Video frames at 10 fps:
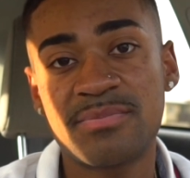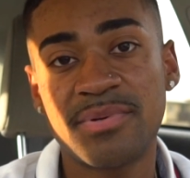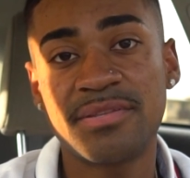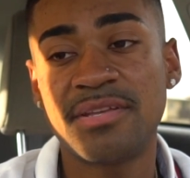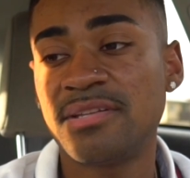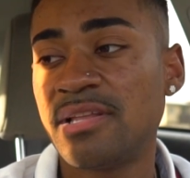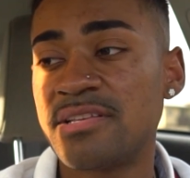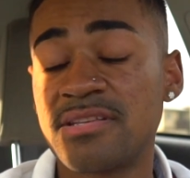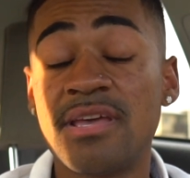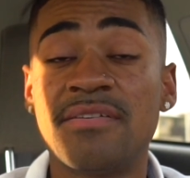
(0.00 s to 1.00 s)
But
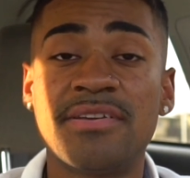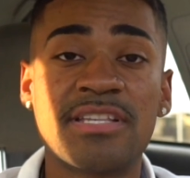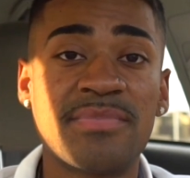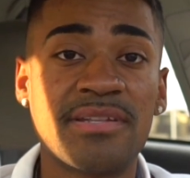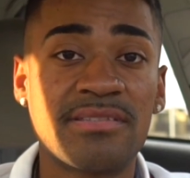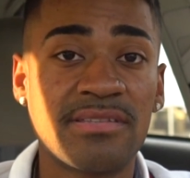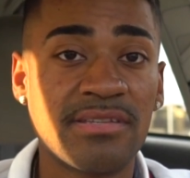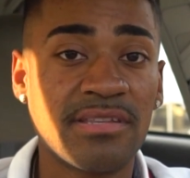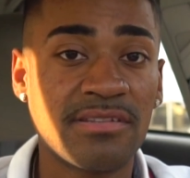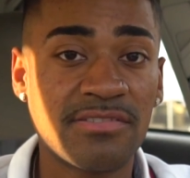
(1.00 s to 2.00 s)
nonetheless, if you guys made it to
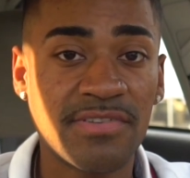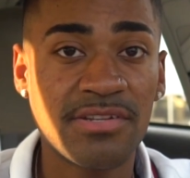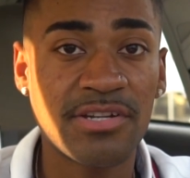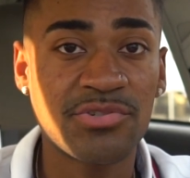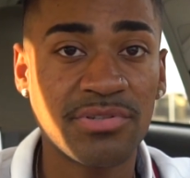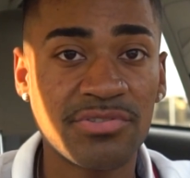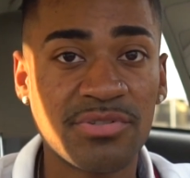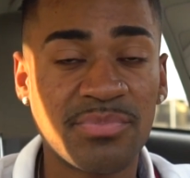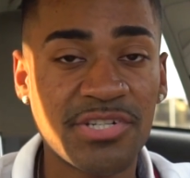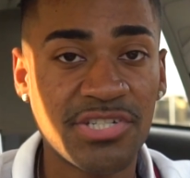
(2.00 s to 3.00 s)
the end of this video, I truly do
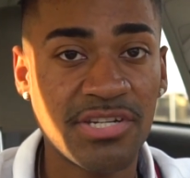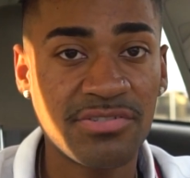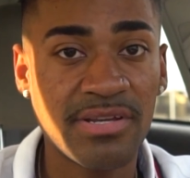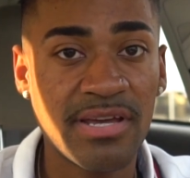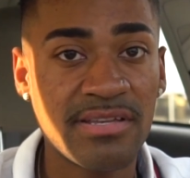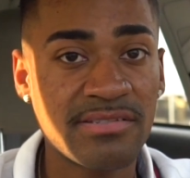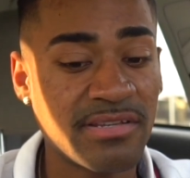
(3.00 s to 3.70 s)
appreciate you guys.